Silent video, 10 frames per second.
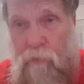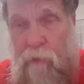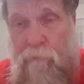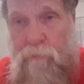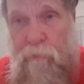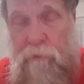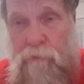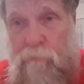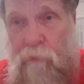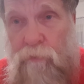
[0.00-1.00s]
have a
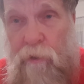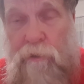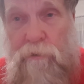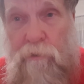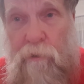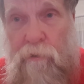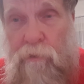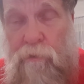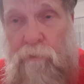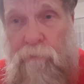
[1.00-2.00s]
spiritual foundation
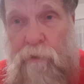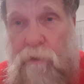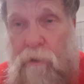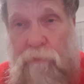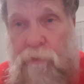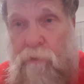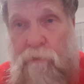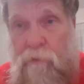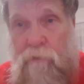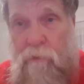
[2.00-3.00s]
underneath your feet,
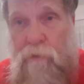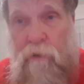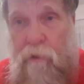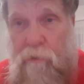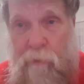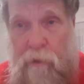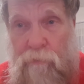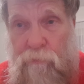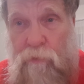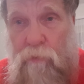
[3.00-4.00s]
you're not going to make
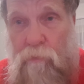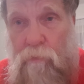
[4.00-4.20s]
it through.